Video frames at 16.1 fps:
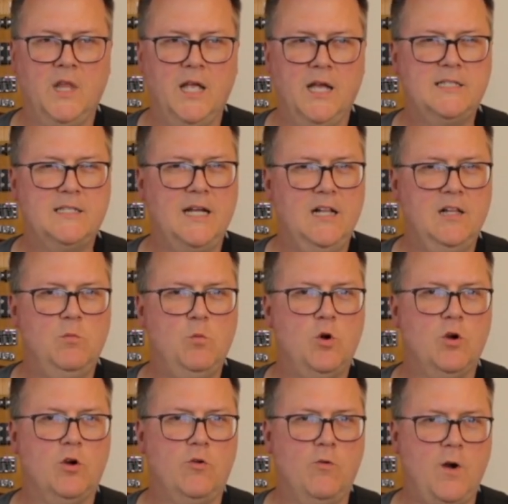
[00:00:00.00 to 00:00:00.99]
It's got a little
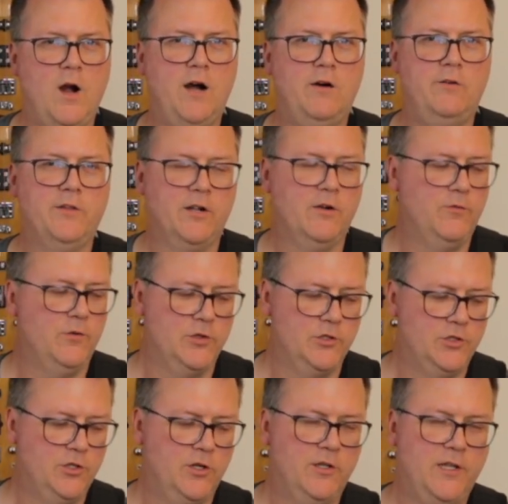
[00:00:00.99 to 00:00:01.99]
more growl there for
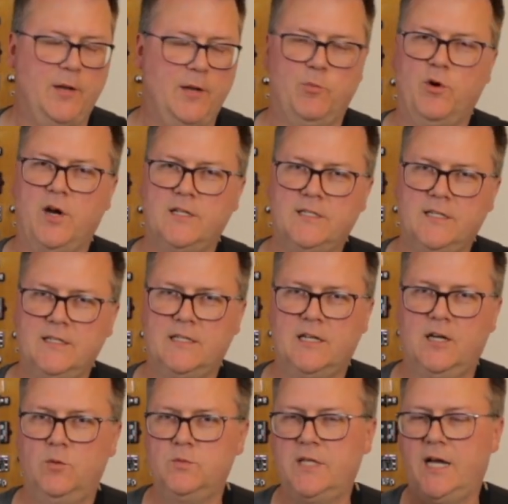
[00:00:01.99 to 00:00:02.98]
sure. That presence
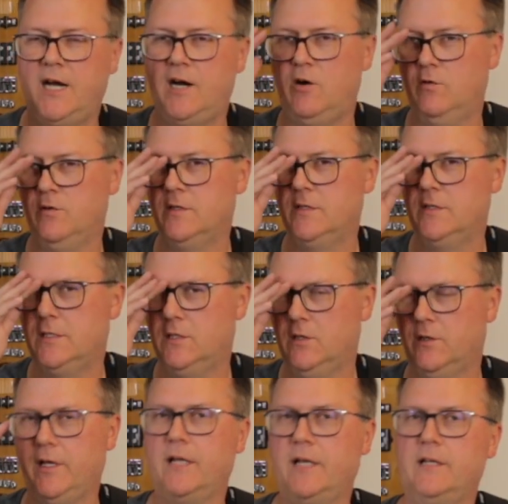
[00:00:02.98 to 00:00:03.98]
comes out. It's
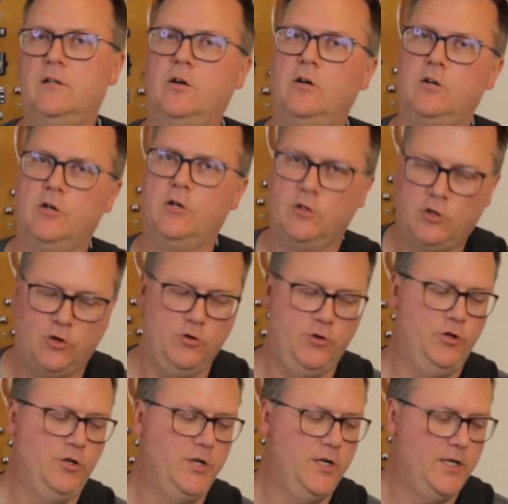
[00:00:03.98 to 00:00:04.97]
still that darker tone
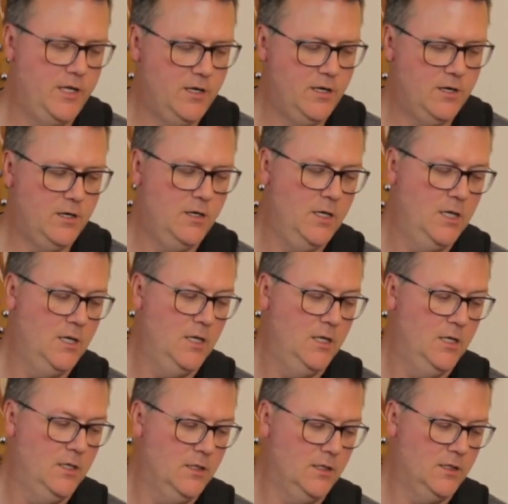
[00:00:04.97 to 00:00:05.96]
you could hear.
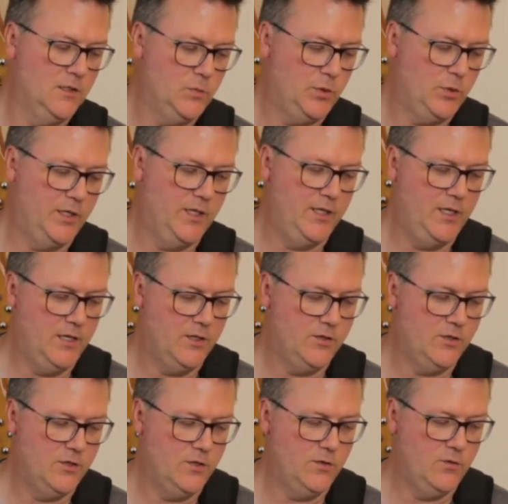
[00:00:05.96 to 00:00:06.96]
Let's play the
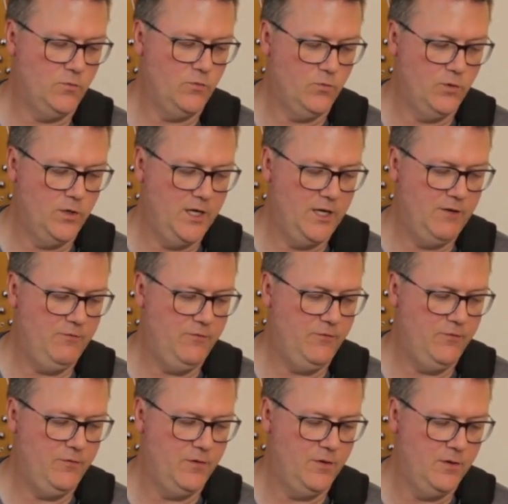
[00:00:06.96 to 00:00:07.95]
other
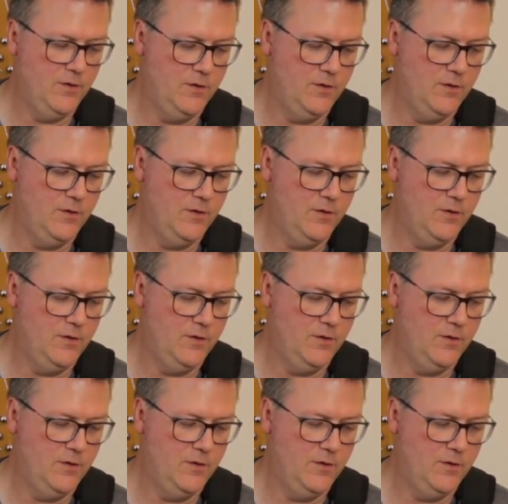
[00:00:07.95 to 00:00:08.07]
riff.